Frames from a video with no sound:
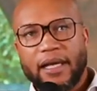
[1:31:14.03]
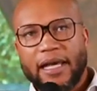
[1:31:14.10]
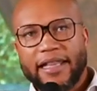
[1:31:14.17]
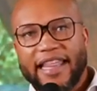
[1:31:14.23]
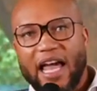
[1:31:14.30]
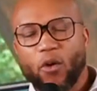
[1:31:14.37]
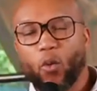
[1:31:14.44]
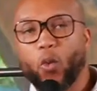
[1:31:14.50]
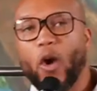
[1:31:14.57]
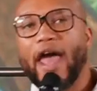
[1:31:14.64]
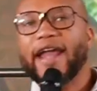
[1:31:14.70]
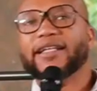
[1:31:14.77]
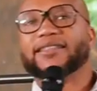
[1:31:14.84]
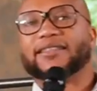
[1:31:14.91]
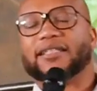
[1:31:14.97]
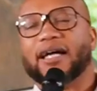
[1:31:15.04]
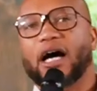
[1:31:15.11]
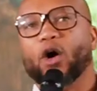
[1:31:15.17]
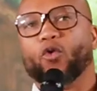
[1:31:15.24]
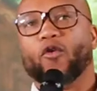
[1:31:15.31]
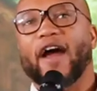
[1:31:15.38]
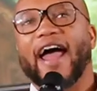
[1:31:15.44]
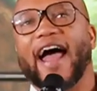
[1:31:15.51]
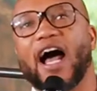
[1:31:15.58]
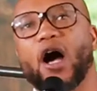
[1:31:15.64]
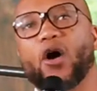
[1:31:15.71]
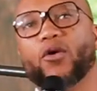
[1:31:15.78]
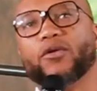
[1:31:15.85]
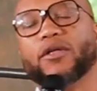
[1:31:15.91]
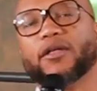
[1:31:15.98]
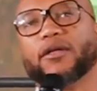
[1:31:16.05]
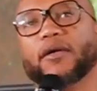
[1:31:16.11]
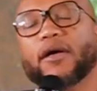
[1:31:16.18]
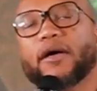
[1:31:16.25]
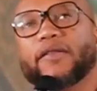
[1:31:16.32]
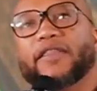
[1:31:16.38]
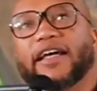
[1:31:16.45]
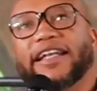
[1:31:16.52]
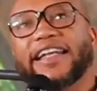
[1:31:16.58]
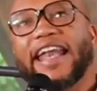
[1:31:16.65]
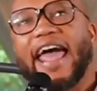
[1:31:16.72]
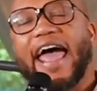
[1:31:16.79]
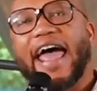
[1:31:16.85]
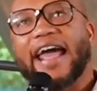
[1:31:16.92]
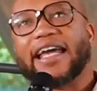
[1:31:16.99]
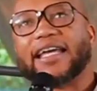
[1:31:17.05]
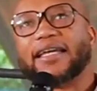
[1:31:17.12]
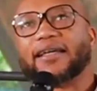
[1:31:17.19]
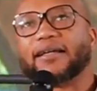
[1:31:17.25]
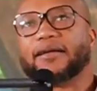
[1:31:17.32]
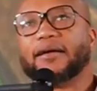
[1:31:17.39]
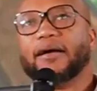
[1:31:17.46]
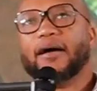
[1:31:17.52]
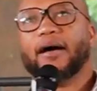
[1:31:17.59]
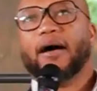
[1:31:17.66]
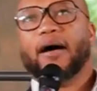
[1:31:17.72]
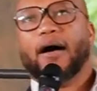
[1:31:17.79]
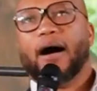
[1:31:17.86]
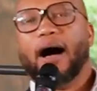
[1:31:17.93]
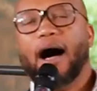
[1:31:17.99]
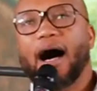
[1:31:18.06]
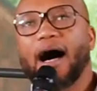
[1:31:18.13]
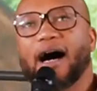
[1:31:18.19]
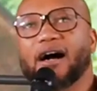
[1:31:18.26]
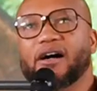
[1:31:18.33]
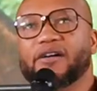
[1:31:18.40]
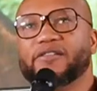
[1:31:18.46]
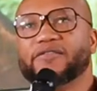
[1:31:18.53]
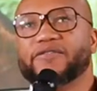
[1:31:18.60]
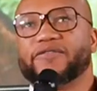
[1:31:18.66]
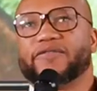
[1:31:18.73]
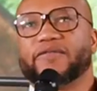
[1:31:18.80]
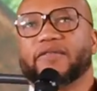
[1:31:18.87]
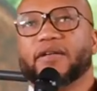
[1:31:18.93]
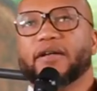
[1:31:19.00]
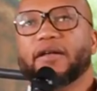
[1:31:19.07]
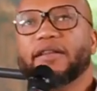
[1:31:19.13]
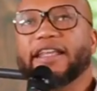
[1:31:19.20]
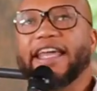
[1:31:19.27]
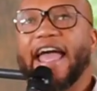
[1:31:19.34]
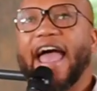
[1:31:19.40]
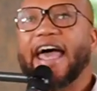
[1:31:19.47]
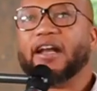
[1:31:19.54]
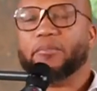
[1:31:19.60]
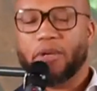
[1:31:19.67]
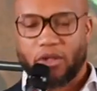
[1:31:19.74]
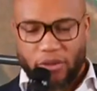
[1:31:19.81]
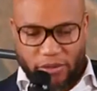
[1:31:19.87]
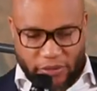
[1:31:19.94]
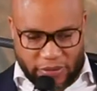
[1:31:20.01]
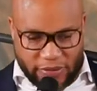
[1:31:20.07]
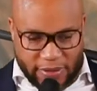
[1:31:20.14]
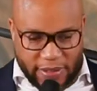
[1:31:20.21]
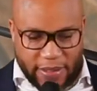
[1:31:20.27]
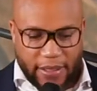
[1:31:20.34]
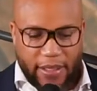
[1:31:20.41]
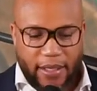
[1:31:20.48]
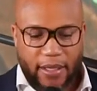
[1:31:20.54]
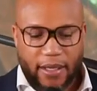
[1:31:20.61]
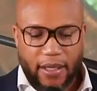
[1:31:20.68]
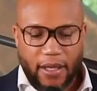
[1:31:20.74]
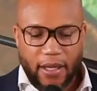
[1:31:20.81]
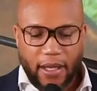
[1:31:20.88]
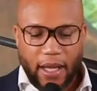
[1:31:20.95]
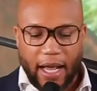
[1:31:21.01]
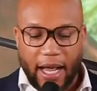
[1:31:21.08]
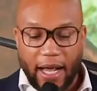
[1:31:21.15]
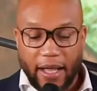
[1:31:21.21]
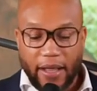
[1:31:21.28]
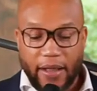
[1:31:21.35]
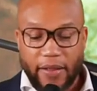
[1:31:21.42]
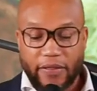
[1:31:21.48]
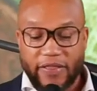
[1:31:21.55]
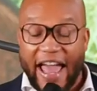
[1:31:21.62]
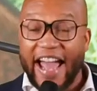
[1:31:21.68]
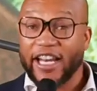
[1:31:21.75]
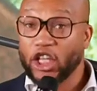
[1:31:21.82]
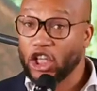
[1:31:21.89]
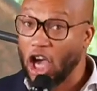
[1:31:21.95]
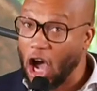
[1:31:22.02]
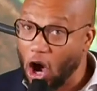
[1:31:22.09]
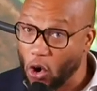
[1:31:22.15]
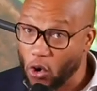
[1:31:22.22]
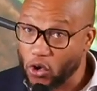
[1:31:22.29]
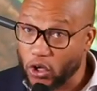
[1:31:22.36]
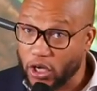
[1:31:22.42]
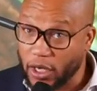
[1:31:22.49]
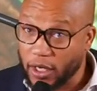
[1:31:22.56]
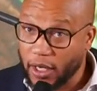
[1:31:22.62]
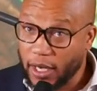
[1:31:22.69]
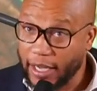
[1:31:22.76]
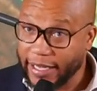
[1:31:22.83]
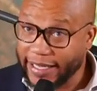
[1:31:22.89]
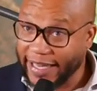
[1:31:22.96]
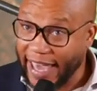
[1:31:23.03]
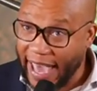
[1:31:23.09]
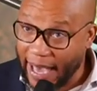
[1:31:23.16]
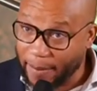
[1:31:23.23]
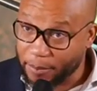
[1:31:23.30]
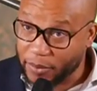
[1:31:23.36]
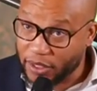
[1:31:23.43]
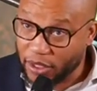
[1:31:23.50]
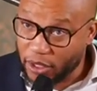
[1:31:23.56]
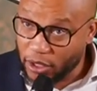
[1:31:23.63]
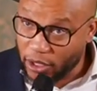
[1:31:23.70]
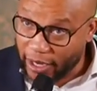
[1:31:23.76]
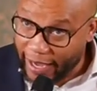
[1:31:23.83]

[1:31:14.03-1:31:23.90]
that went around the neck of the animals. That yoke kept your